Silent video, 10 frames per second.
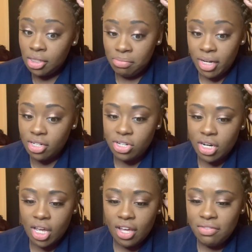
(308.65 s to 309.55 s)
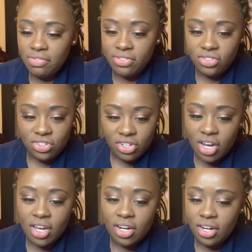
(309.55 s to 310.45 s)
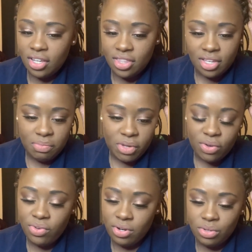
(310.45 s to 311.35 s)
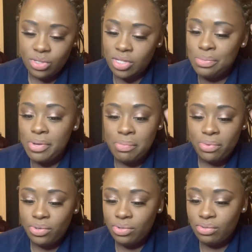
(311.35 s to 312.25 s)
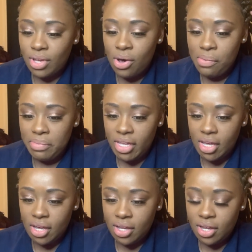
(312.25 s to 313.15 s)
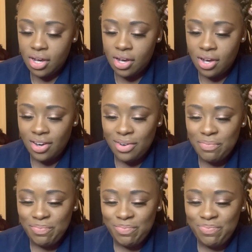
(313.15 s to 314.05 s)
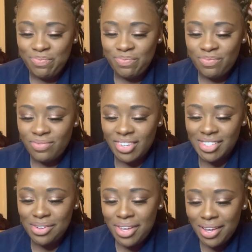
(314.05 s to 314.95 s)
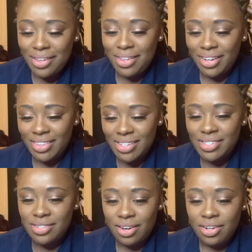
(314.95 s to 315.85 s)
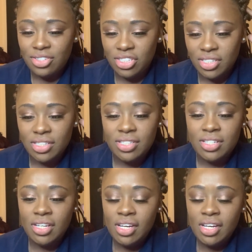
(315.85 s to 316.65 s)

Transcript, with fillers: I'm not trying to have Jonathan McReynolds' as people on me. Um, so yeah, like this song just